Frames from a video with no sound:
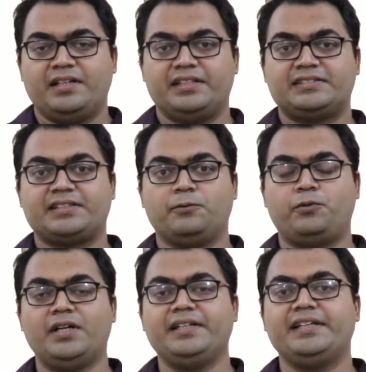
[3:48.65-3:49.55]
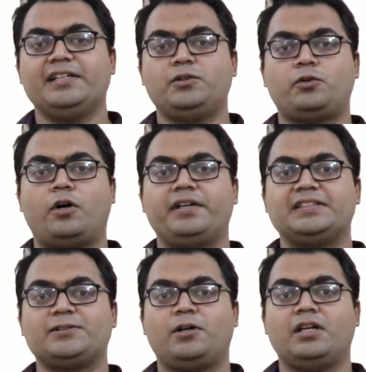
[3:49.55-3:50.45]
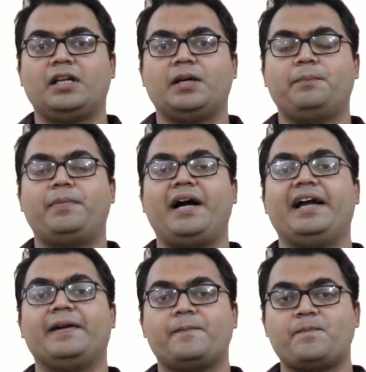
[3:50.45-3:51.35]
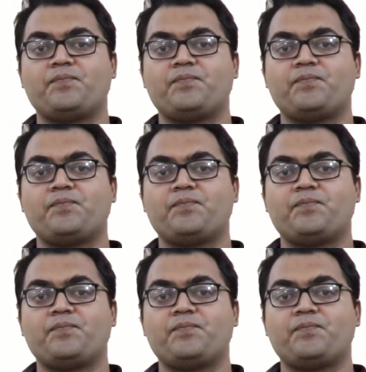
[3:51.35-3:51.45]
It is converted into cortisol by